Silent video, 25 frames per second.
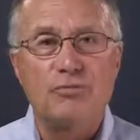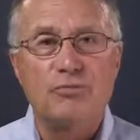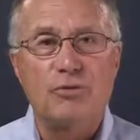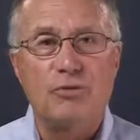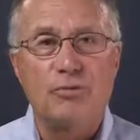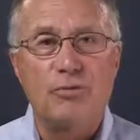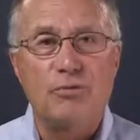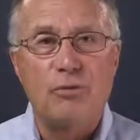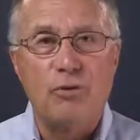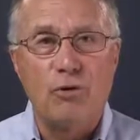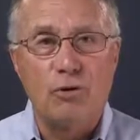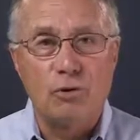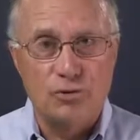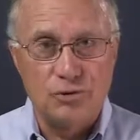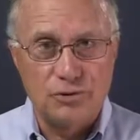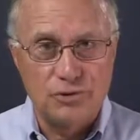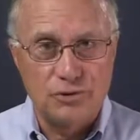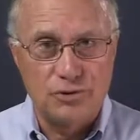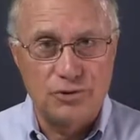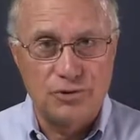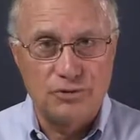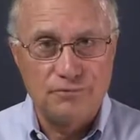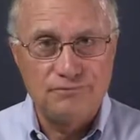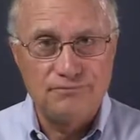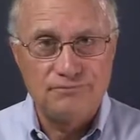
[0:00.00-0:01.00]

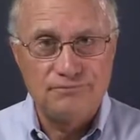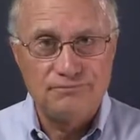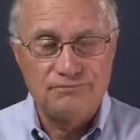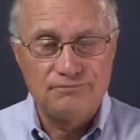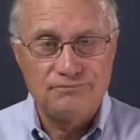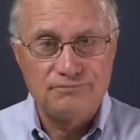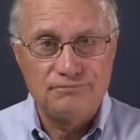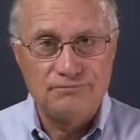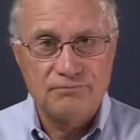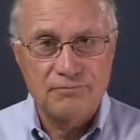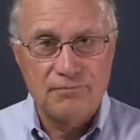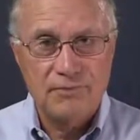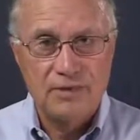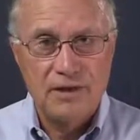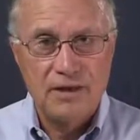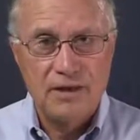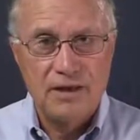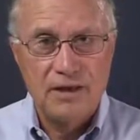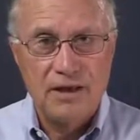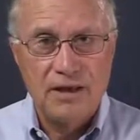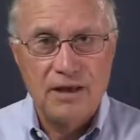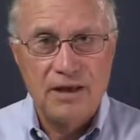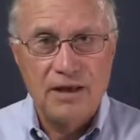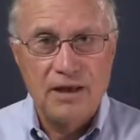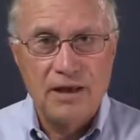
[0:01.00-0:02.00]
proposal
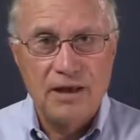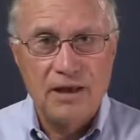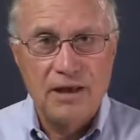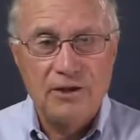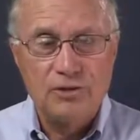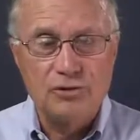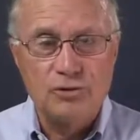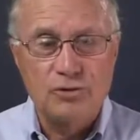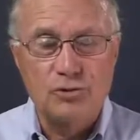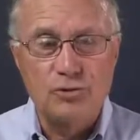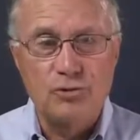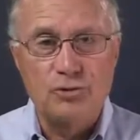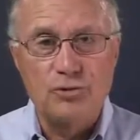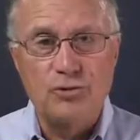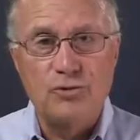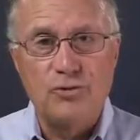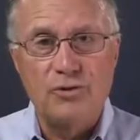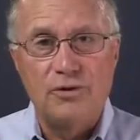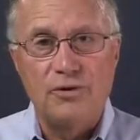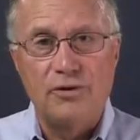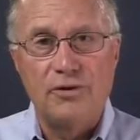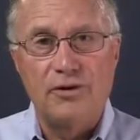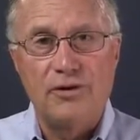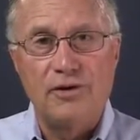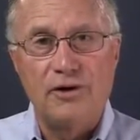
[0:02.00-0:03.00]
to
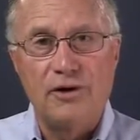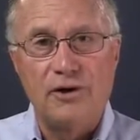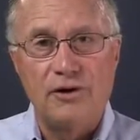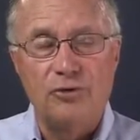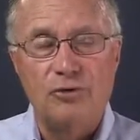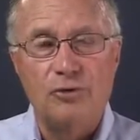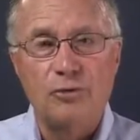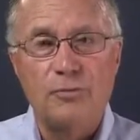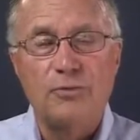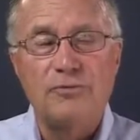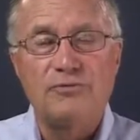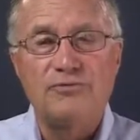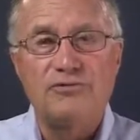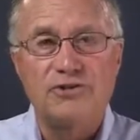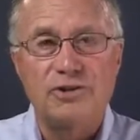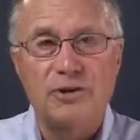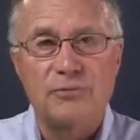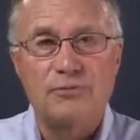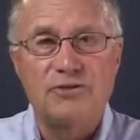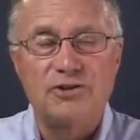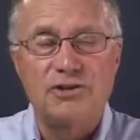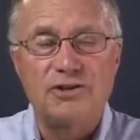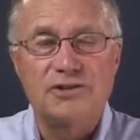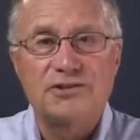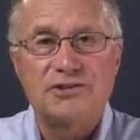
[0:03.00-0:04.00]
a group of
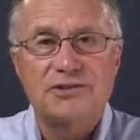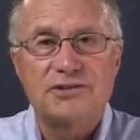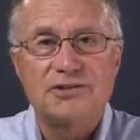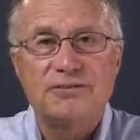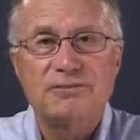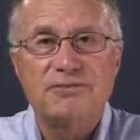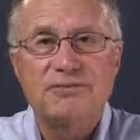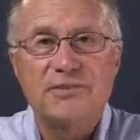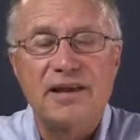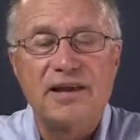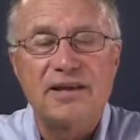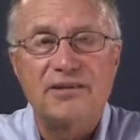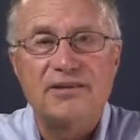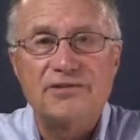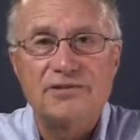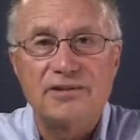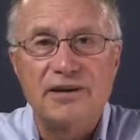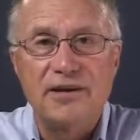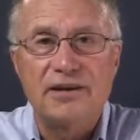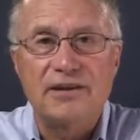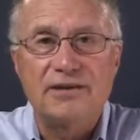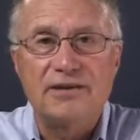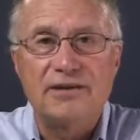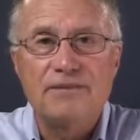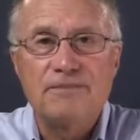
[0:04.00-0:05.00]
subjects and
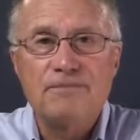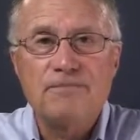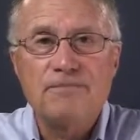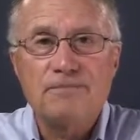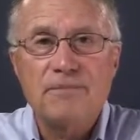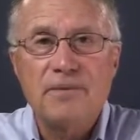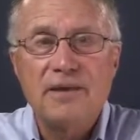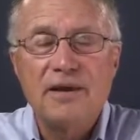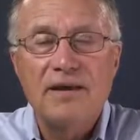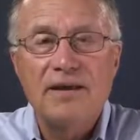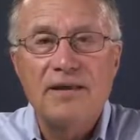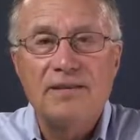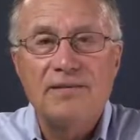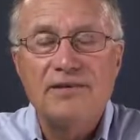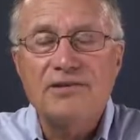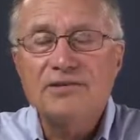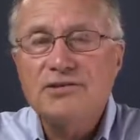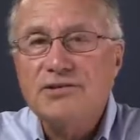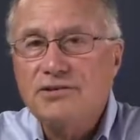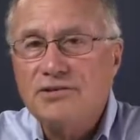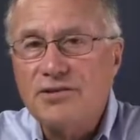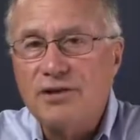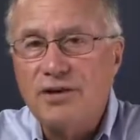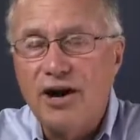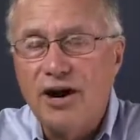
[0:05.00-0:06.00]
said, this
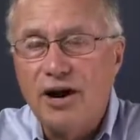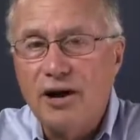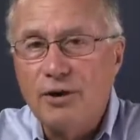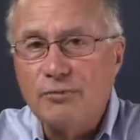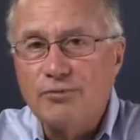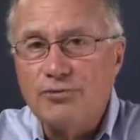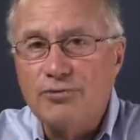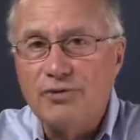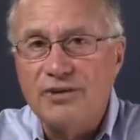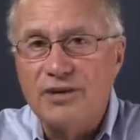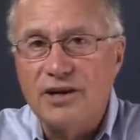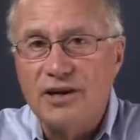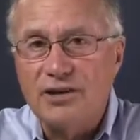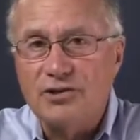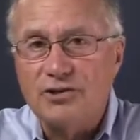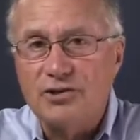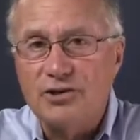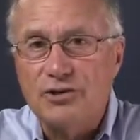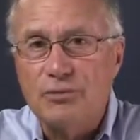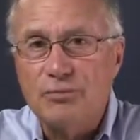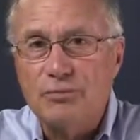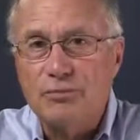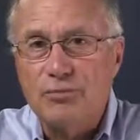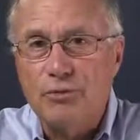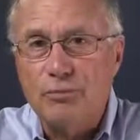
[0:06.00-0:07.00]
is an arms
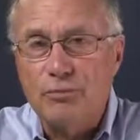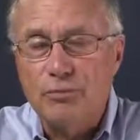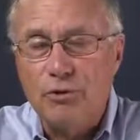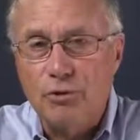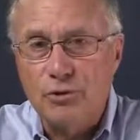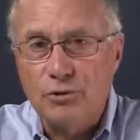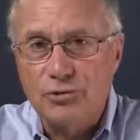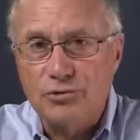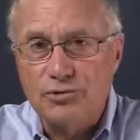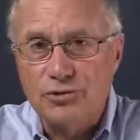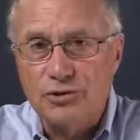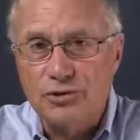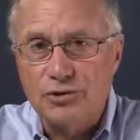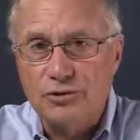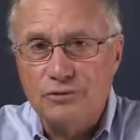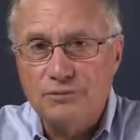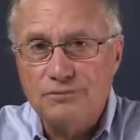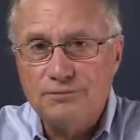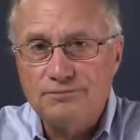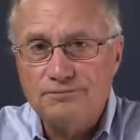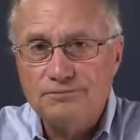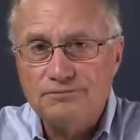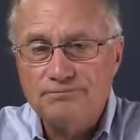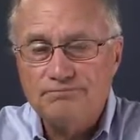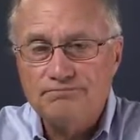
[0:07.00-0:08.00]
reduction proposal
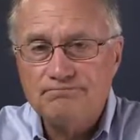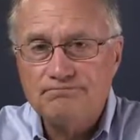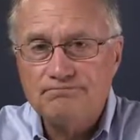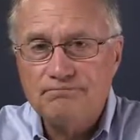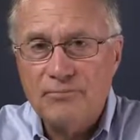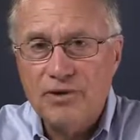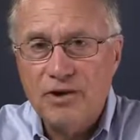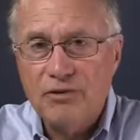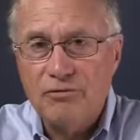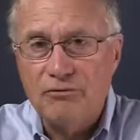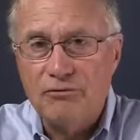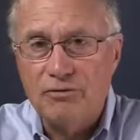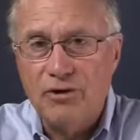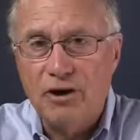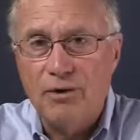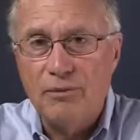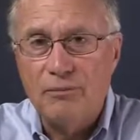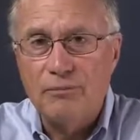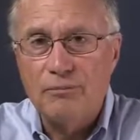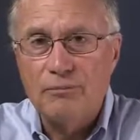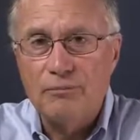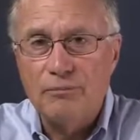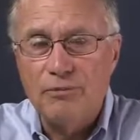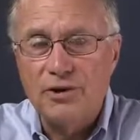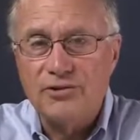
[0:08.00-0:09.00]

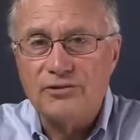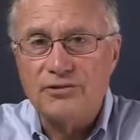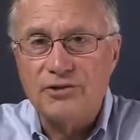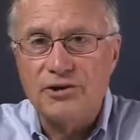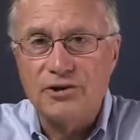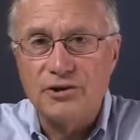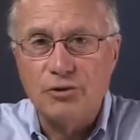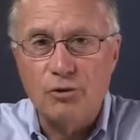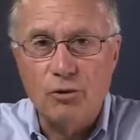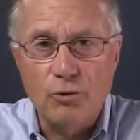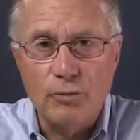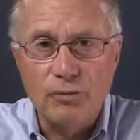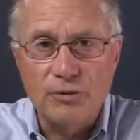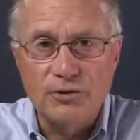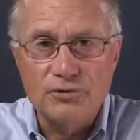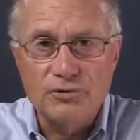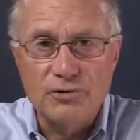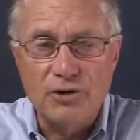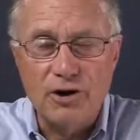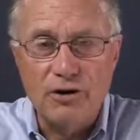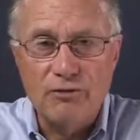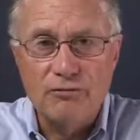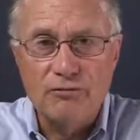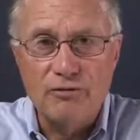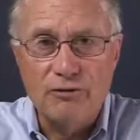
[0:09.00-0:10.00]
from President
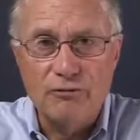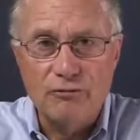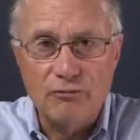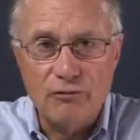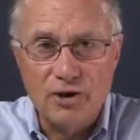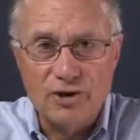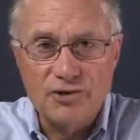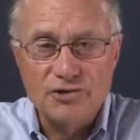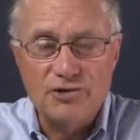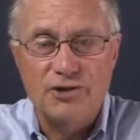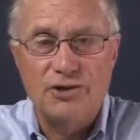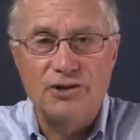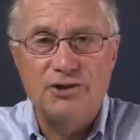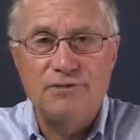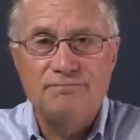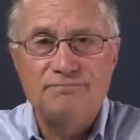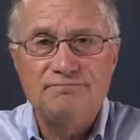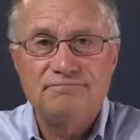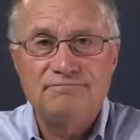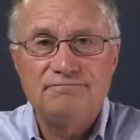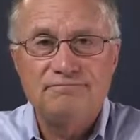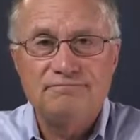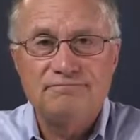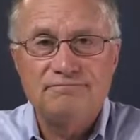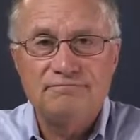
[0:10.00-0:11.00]
Gorbachev of Russia.
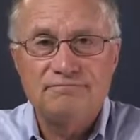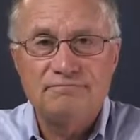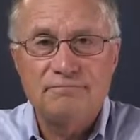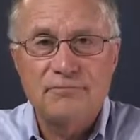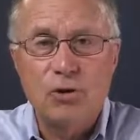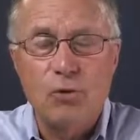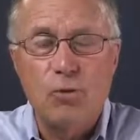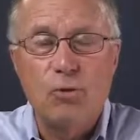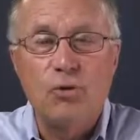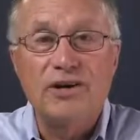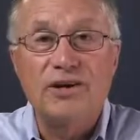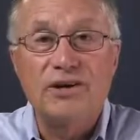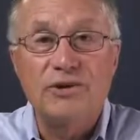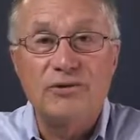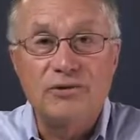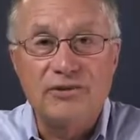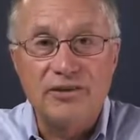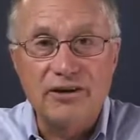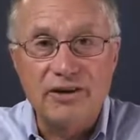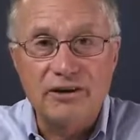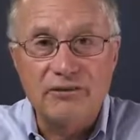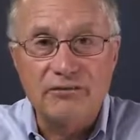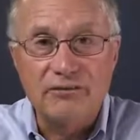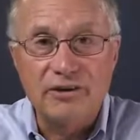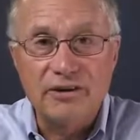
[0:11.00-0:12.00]
What do you
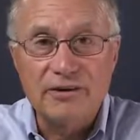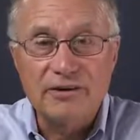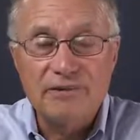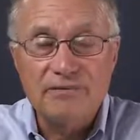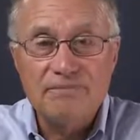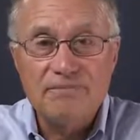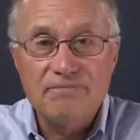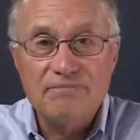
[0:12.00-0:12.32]
think of it?